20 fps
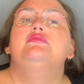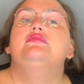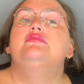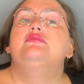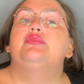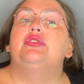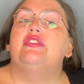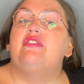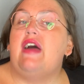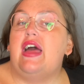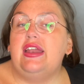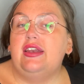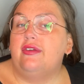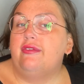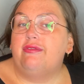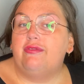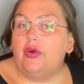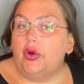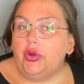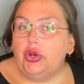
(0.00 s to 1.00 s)
provided
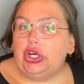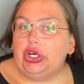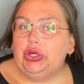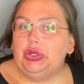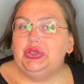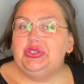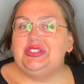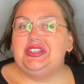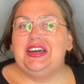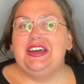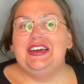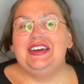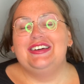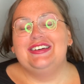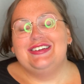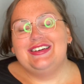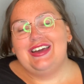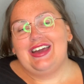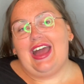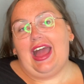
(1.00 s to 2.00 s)
photos.
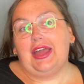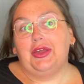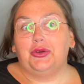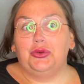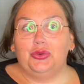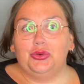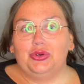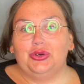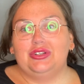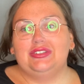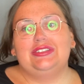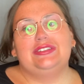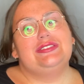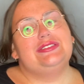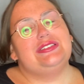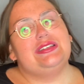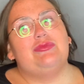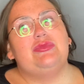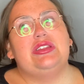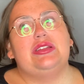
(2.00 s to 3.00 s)
I googled and
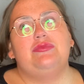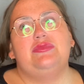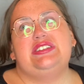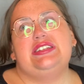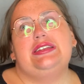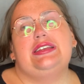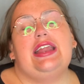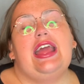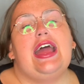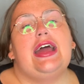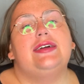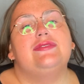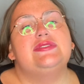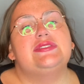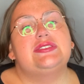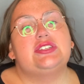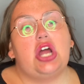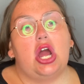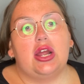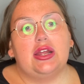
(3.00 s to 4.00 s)
some of them didn't have
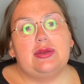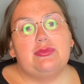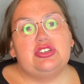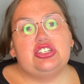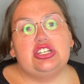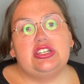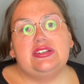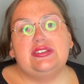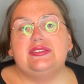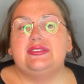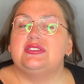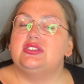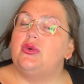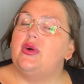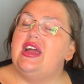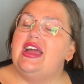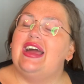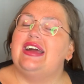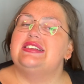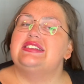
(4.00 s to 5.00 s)
stock images, so
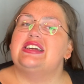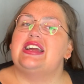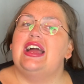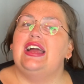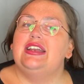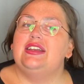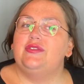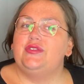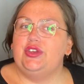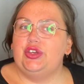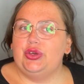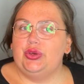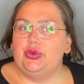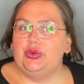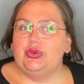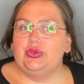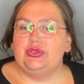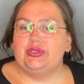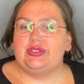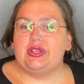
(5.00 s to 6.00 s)
I had to kind of
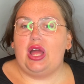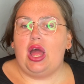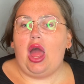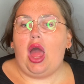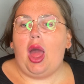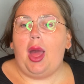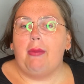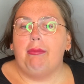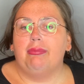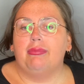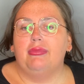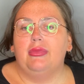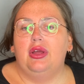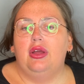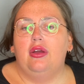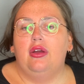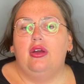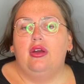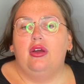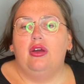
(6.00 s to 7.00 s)
use
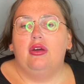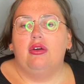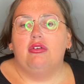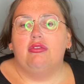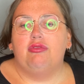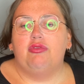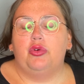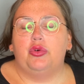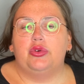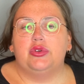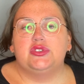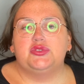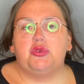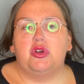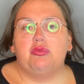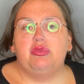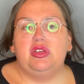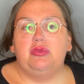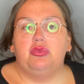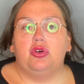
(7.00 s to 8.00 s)
photos where
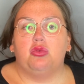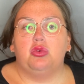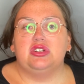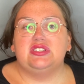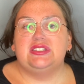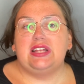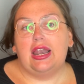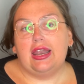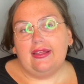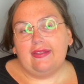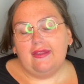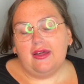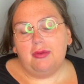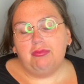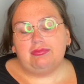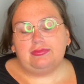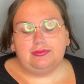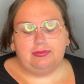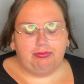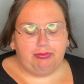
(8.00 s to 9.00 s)
people were selling
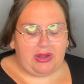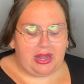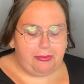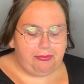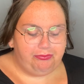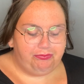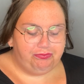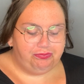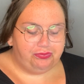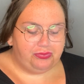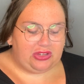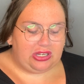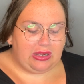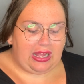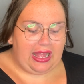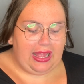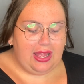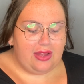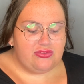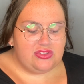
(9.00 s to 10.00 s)
them. But
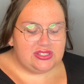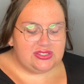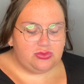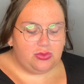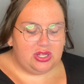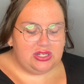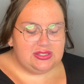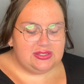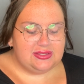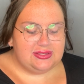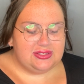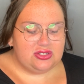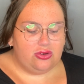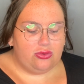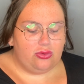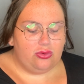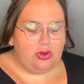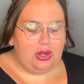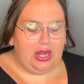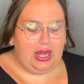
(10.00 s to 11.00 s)
I have this one
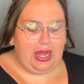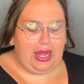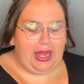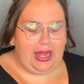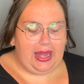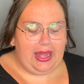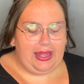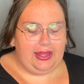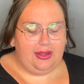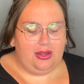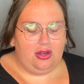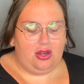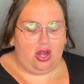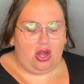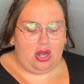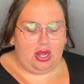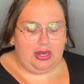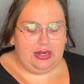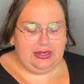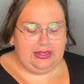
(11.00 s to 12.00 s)
so high
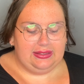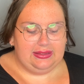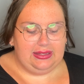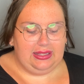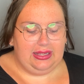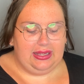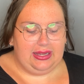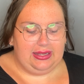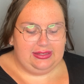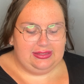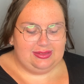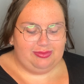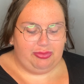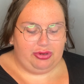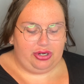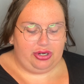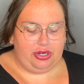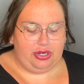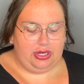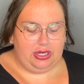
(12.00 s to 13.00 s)
on the
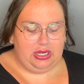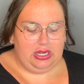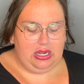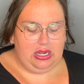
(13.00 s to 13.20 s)
iceberg,